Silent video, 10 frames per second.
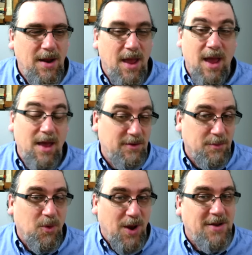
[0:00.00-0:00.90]
Had
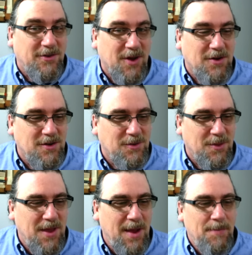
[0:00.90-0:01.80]
some great discussions
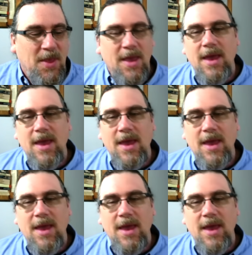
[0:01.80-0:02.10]
with that,